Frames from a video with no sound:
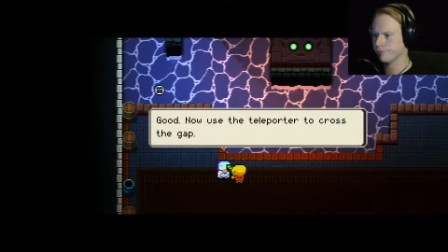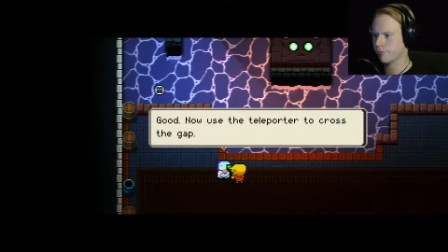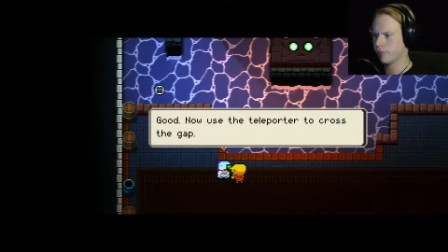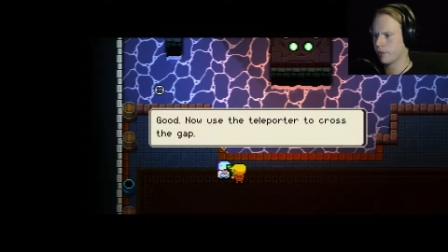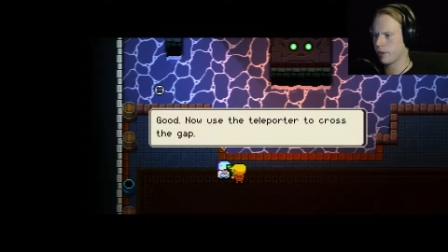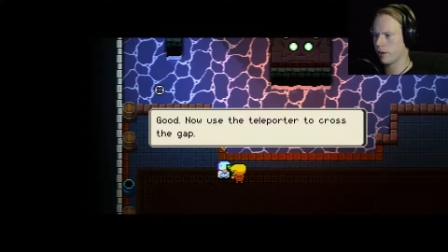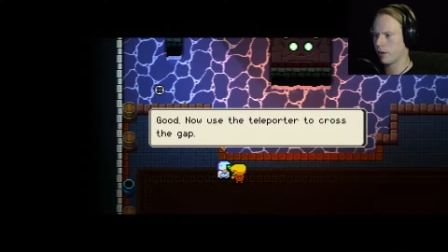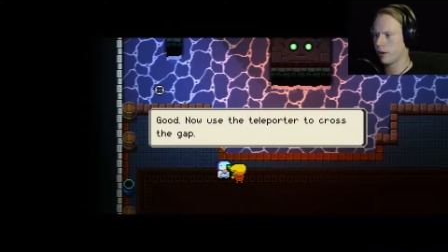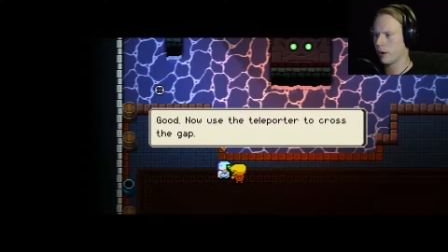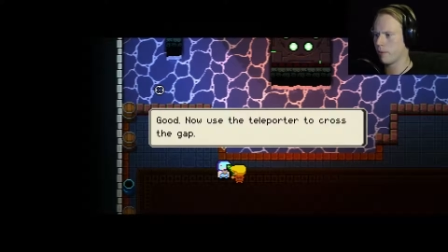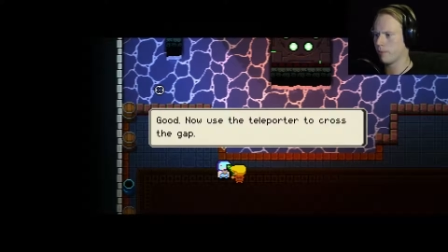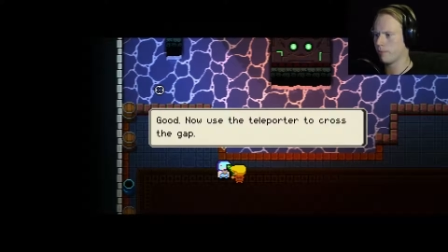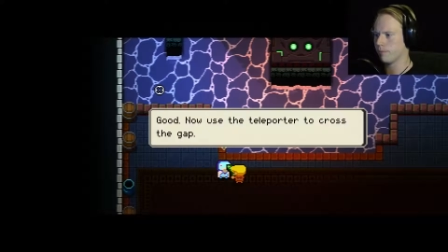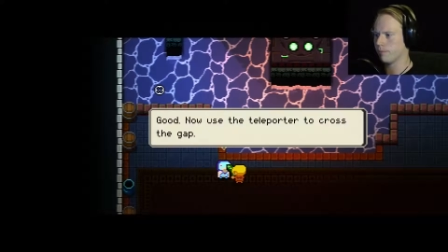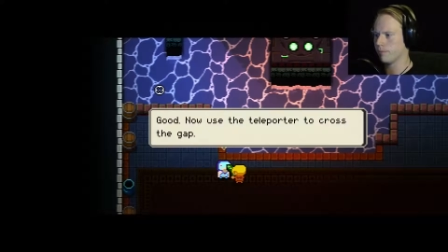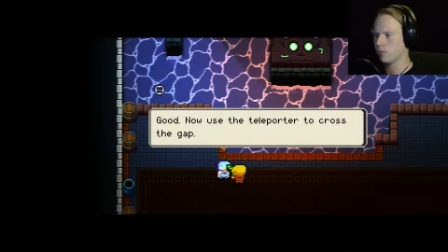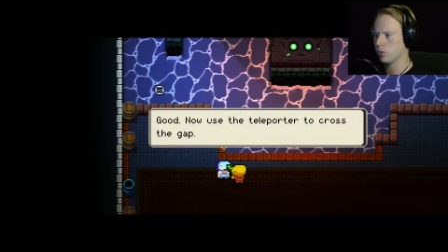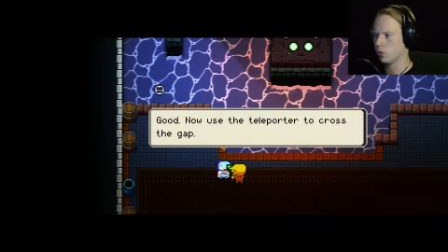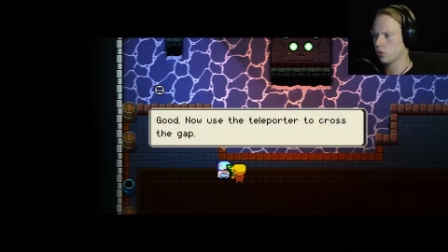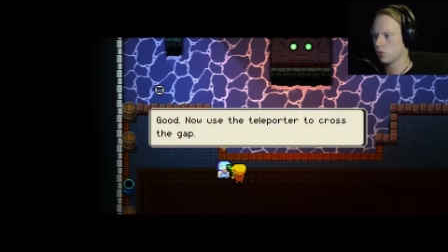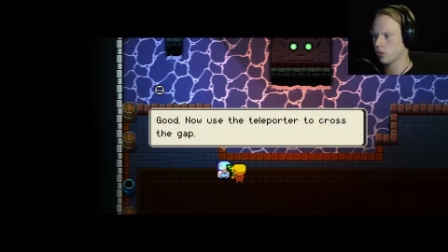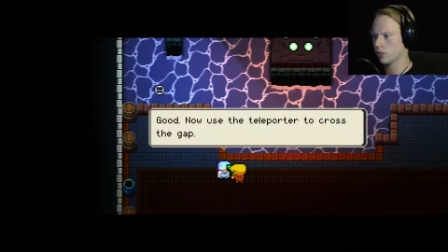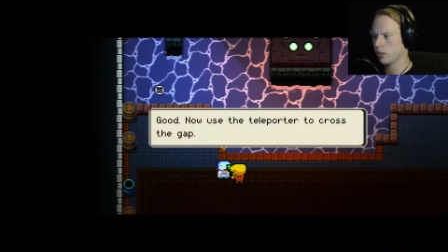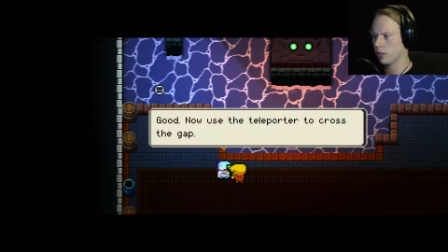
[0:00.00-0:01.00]
Okay,
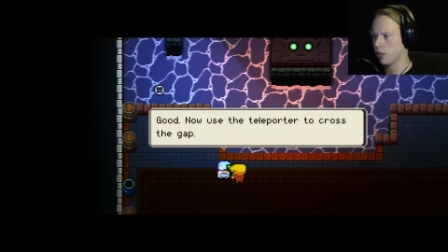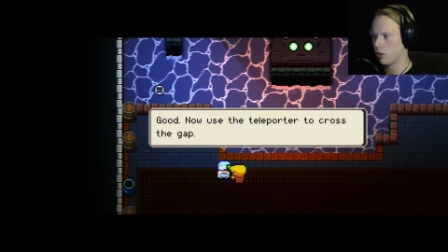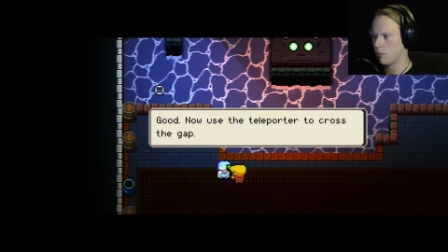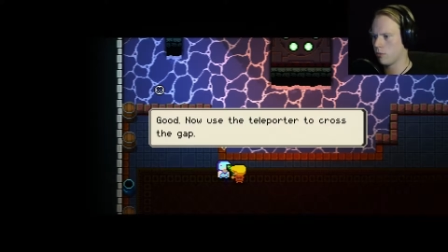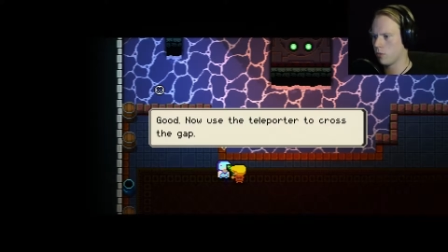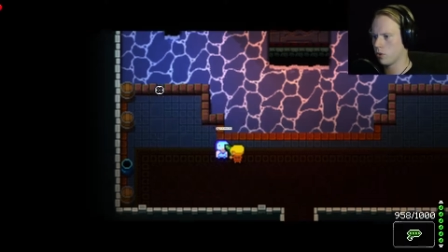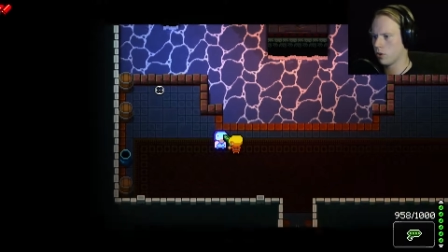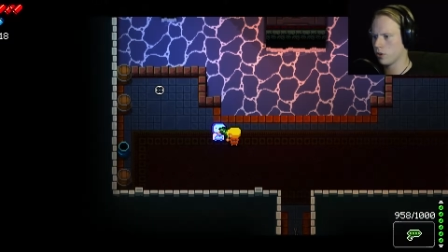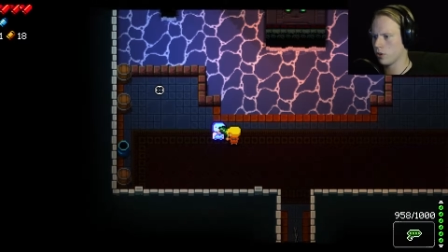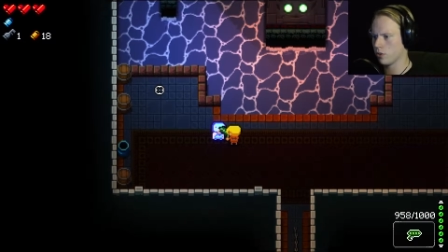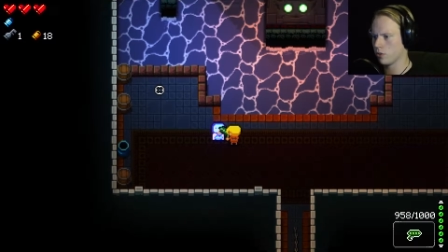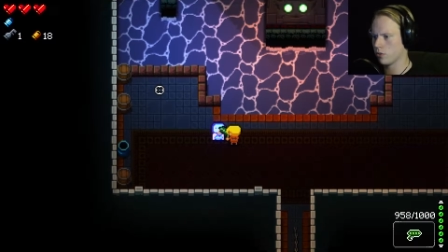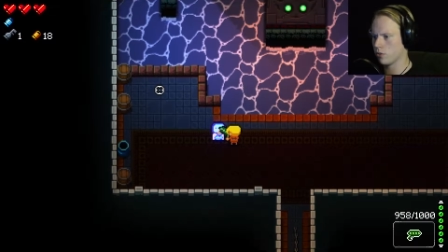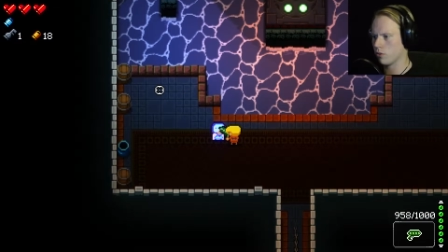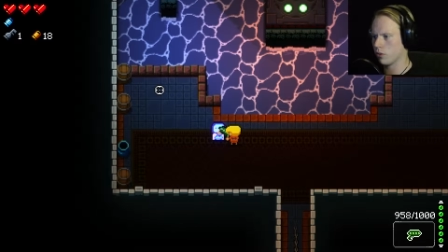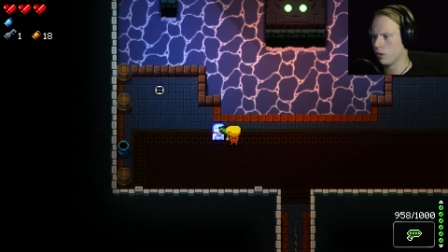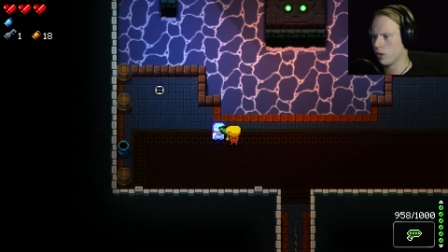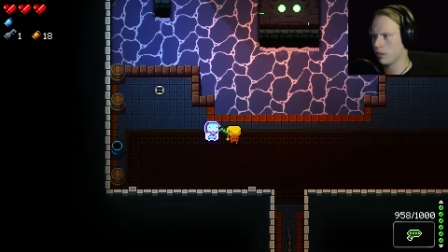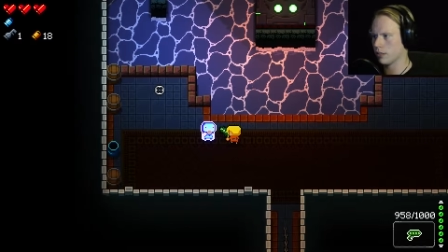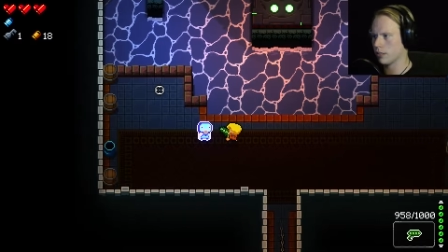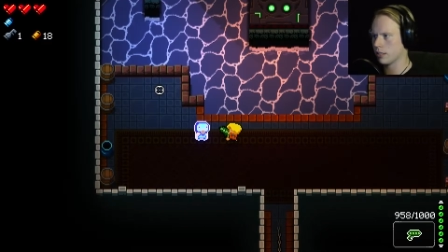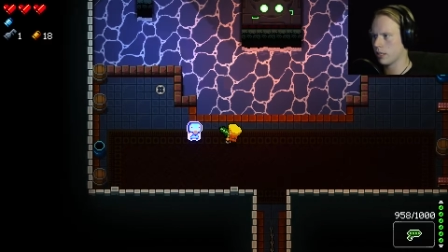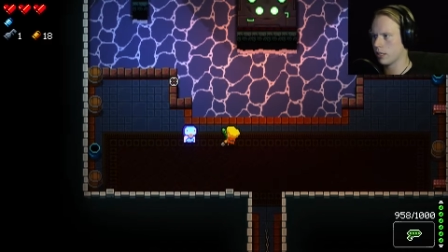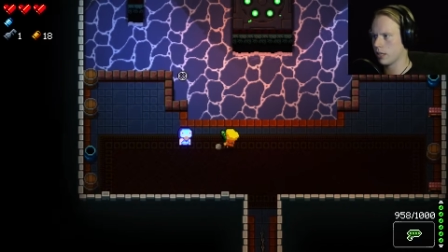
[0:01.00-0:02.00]
use the teleporter to
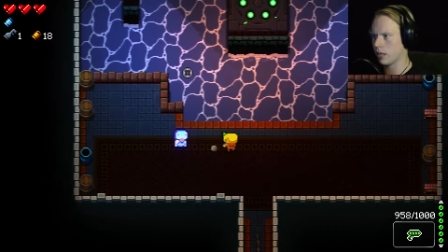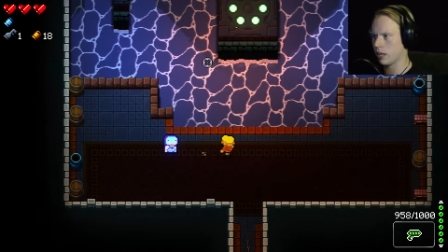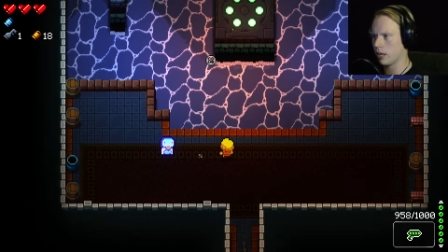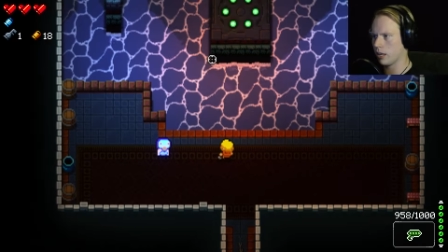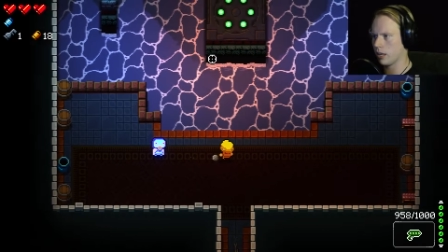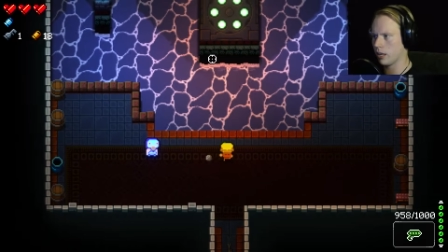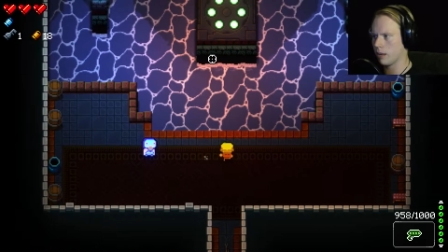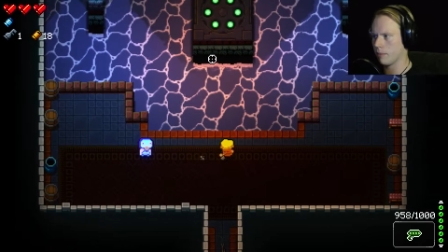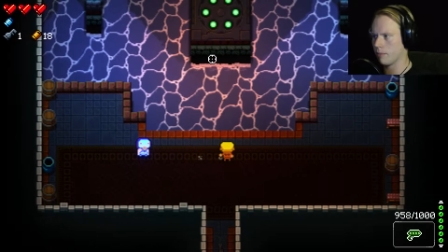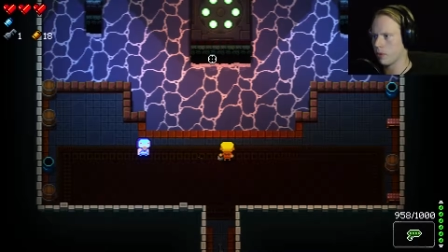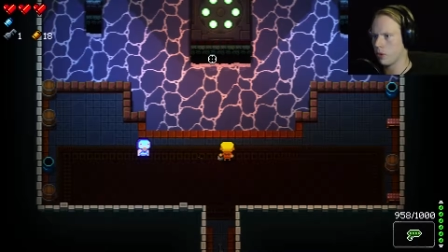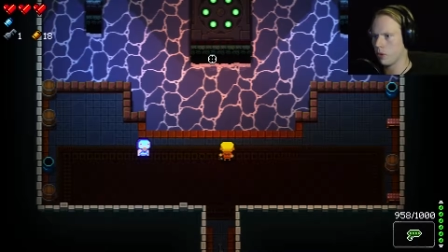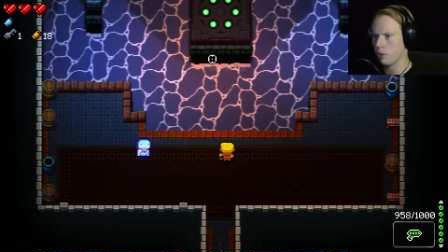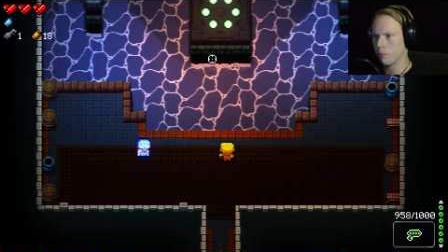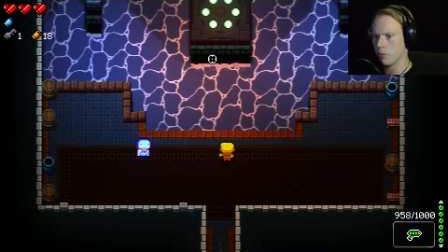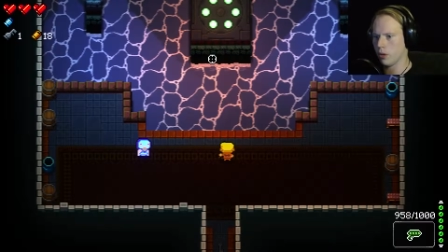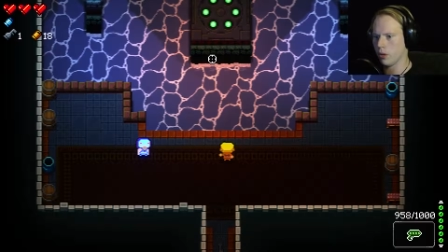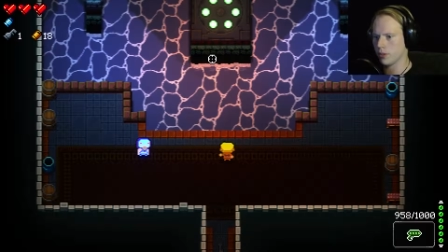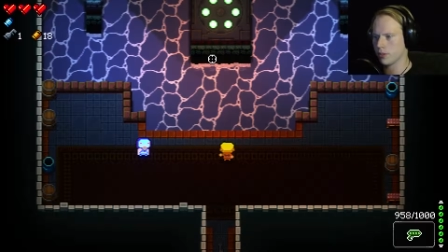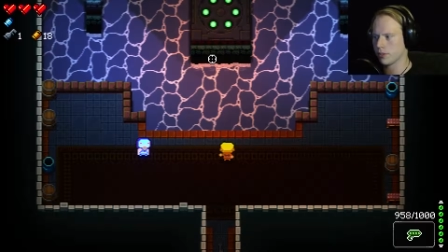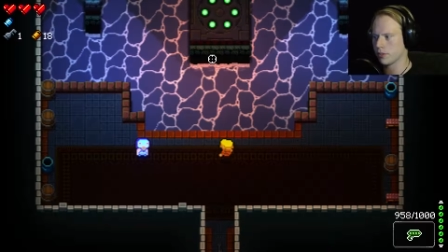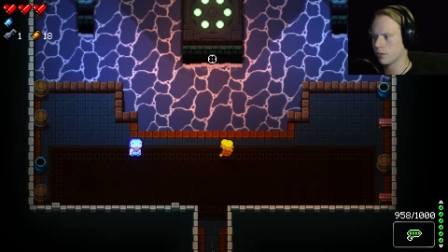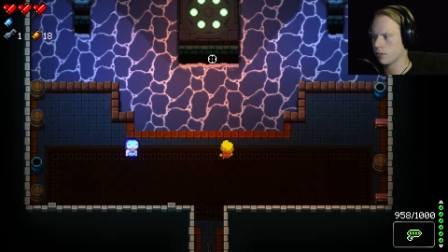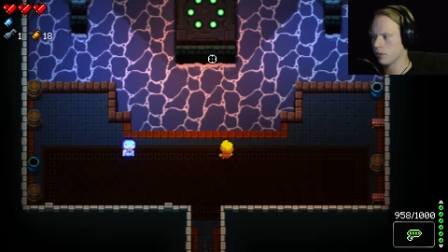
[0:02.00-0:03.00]
cross the gap. Oh,
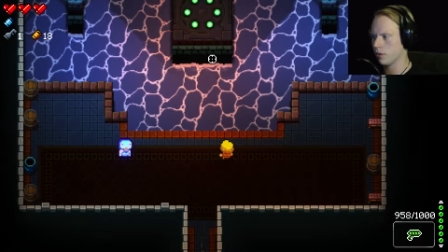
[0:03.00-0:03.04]
balls.